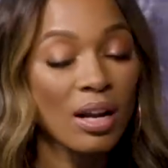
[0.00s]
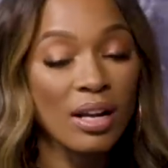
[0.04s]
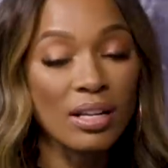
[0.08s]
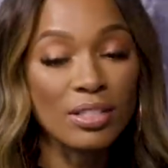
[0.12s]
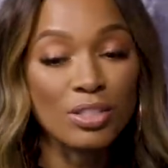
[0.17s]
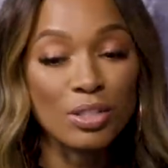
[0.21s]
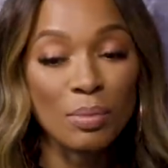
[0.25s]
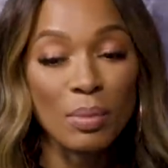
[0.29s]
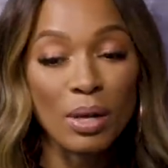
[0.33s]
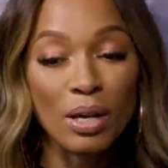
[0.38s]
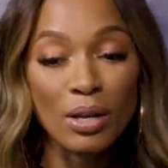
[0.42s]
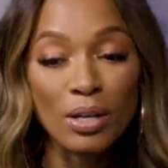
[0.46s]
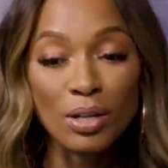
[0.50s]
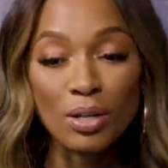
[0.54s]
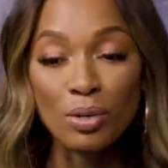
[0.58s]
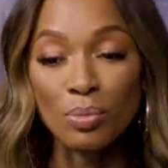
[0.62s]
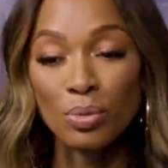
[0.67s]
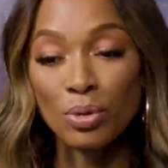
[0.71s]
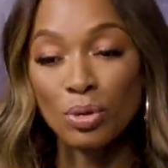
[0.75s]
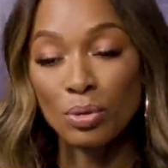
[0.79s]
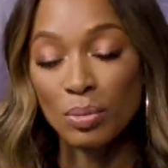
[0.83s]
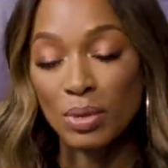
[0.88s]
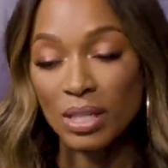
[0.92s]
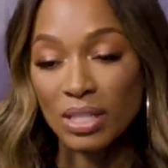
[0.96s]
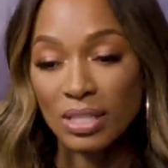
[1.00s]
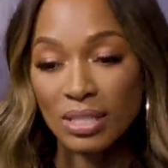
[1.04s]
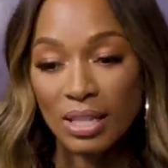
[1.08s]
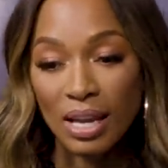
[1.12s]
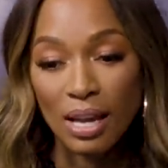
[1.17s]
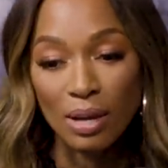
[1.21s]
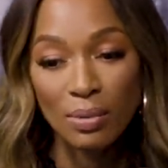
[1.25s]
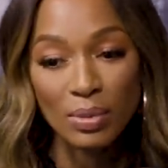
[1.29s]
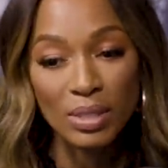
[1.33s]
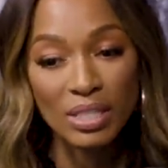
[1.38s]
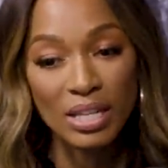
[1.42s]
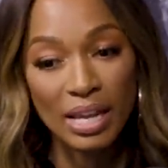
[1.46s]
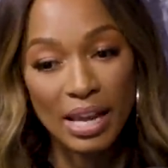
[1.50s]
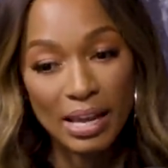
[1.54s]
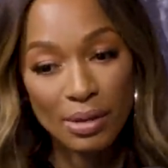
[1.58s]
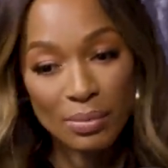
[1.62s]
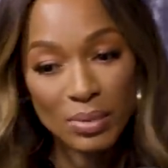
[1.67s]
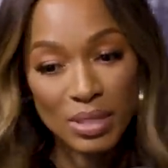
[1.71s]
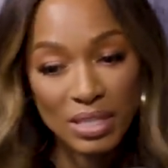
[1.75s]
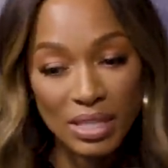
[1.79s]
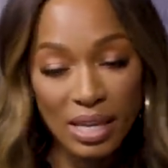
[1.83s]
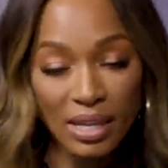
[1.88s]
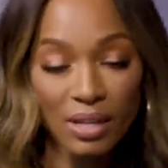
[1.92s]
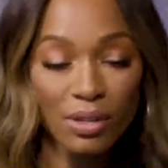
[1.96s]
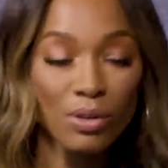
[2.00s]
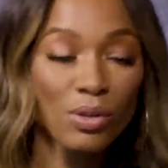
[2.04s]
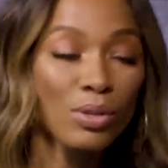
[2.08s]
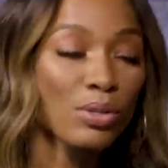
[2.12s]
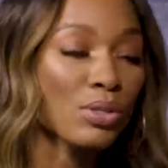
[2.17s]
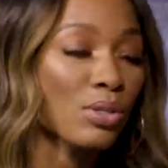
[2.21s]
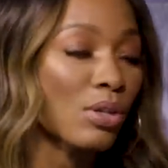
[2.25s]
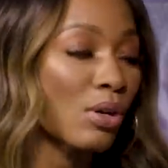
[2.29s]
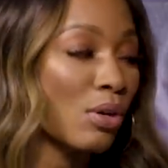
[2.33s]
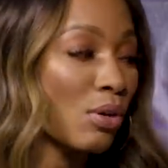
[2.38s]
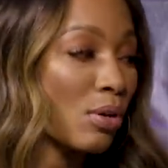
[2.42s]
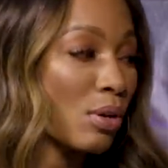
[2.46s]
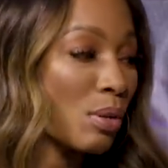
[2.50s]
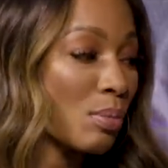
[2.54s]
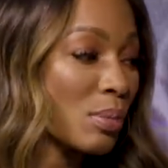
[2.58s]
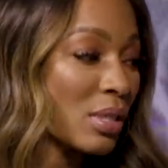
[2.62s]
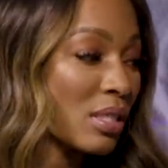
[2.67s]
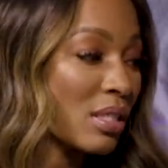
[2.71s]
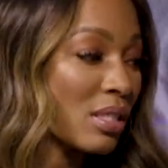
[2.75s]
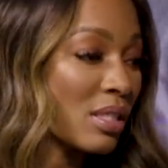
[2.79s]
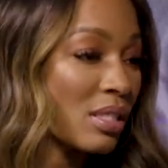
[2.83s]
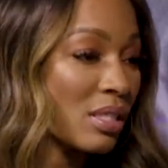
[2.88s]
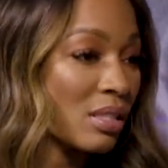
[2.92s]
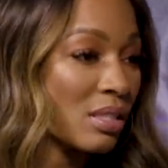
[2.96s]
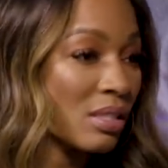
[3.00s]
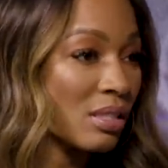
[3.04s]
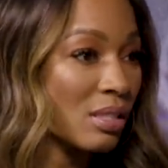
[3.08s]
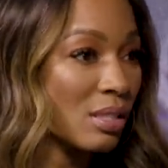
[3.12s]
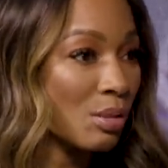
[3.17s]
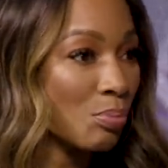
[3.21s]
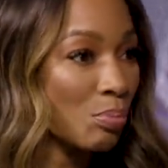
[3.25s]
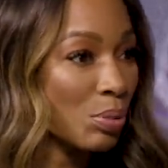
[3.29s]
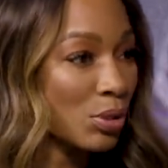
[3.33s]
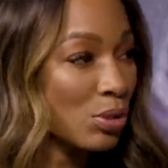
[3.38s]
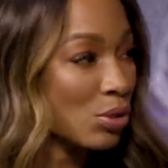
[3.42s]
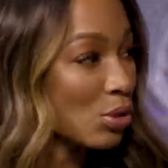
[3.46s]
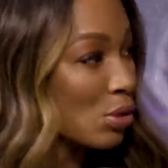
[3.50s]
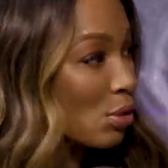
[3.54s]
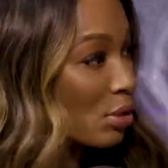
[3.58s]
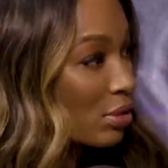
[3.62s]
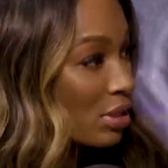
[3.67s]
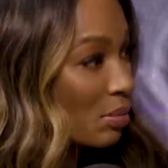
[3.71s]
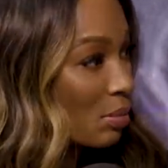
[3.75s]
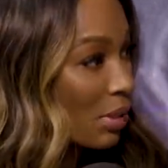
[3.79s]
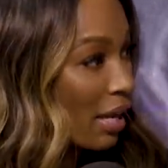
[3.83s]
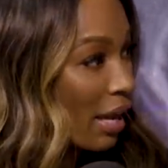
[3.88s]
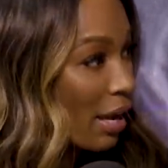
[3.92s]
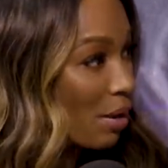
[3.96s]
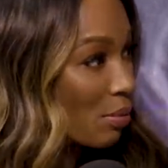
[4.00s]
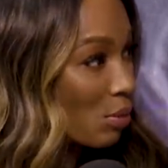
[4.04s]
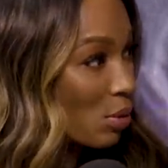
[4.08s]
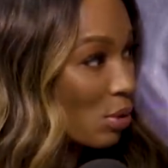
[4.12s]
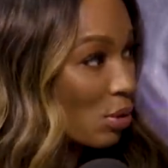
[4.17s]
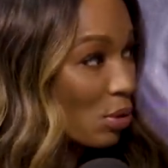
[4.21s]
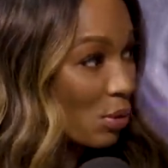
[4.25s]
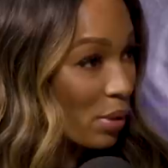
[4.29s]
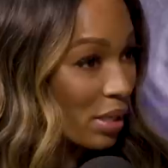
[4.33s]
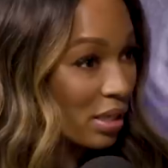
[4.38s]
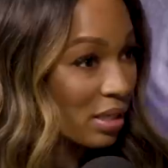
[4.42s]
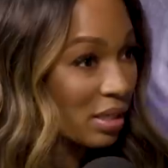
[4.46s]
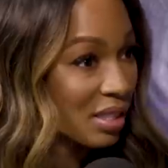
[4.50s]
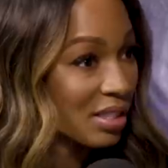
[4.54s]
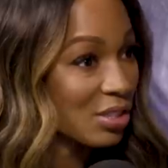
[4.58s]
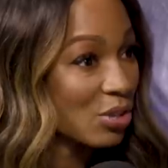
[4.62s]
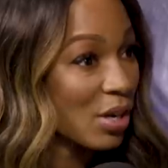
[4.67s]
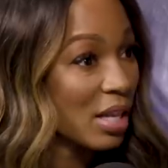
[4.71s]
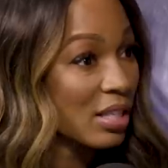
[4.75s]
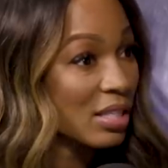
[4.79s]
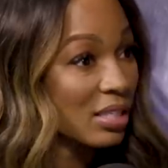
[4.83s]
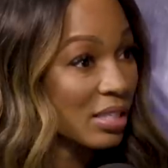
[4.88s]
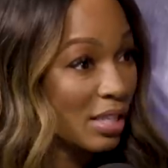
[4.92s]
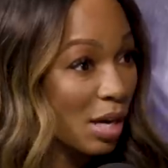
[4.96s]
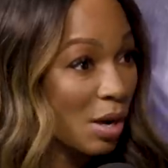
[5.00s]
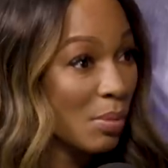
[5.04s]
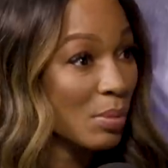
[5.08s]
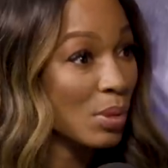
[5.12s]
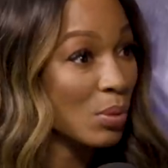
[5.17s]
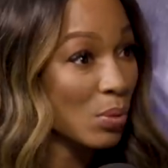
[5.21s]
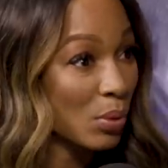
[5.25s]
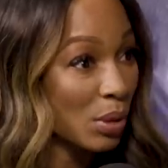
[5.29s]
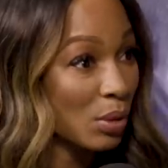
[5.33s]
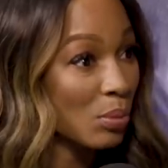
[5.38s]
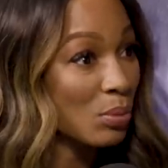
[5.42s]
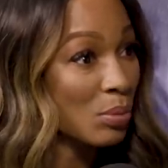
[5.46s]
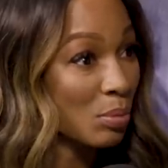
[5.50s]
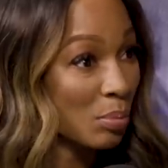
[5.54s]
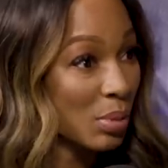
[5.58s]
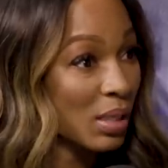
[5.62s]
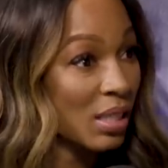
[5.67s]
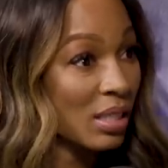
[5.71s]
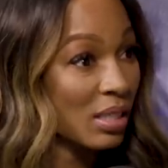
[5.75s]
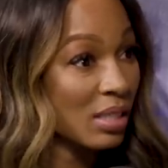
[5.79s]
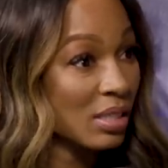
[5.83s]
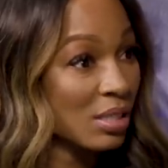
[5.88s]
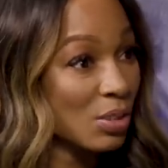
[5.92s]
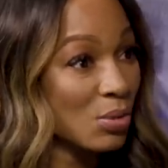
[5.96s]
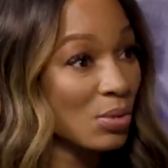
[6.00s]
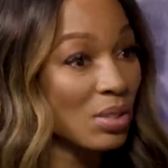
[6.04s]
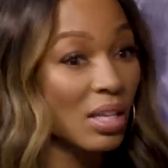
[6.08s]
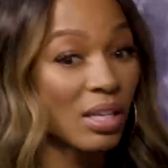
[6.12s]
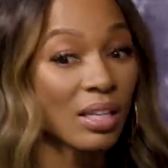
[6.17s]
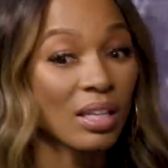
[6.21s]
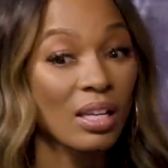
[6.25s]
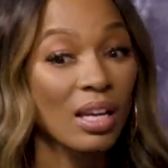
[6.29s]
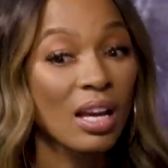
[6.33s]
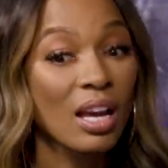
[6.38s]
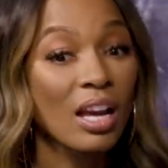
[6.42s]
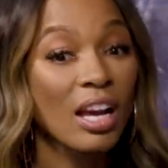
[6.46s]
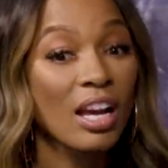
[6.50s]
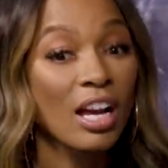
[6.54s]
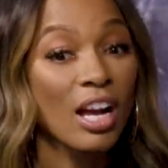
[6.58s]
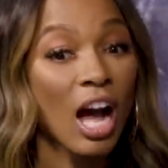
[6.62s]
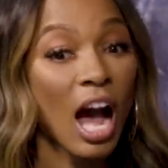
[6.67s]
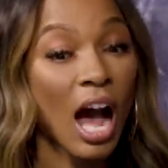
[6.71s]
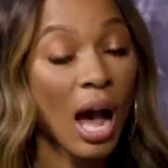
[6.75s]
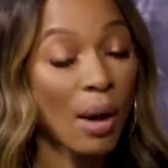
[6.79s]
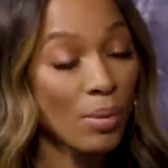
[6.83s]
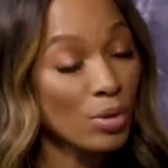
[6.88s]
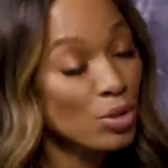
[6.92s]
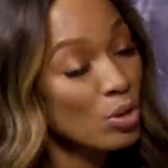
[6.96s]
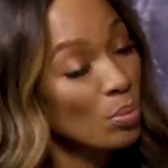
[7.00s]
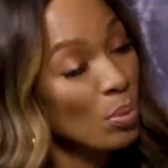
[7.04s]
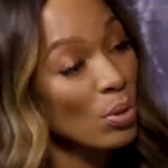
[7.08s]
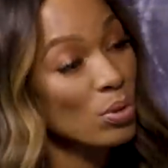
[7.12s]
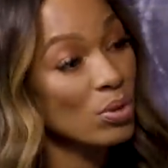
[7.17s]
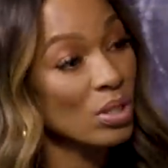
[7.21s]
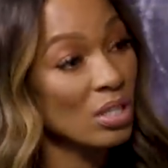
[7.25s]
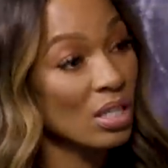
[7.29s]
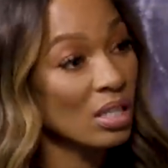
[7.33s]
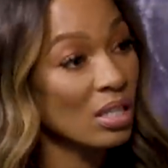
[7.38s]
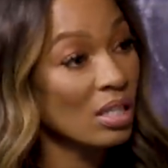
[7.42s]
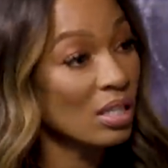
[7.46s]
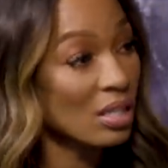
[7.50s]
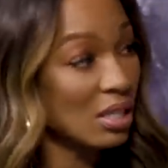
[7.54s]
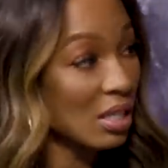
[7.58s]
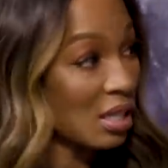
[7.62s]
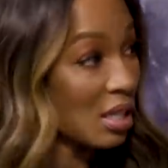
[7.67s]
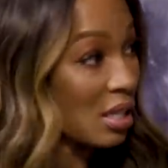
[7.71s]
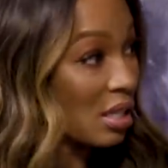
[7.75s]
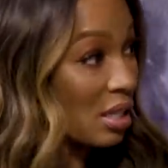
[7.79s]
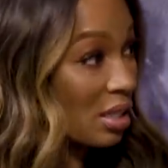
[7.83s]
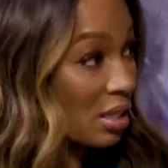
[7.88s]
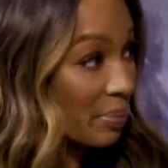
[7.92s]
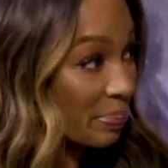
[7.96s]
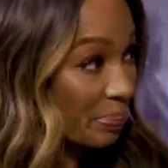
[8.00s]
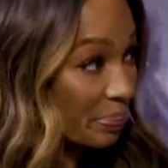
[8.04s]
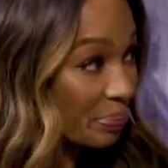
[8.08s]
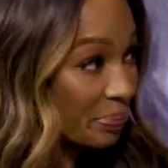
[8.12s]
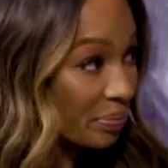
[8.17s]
uh, Jemele Hill pulled me aside one day and was like, "Girl, so let me just, put you on some game real quick and try to mm. tell me what it would be." She was like, "I was supposed to get this gig.